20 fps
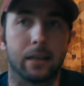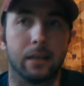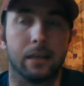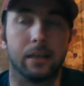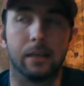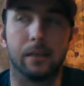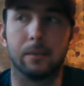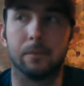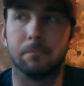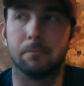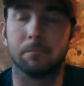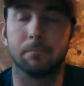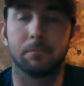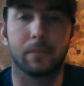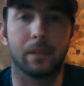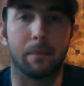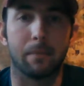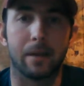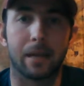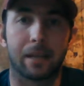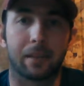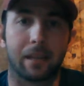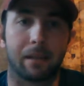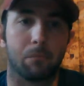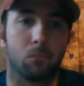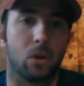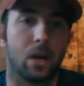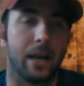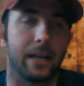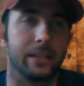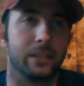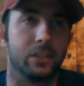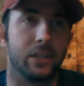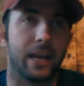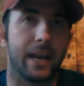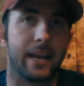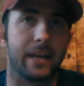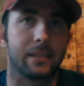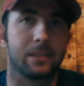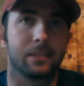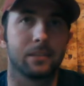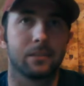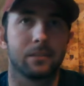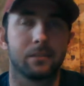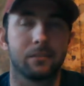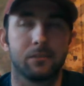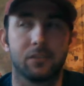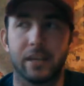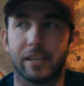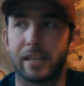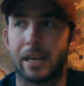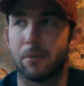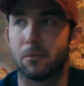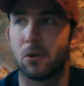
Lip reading: I can think of Brian Jakes, J.K.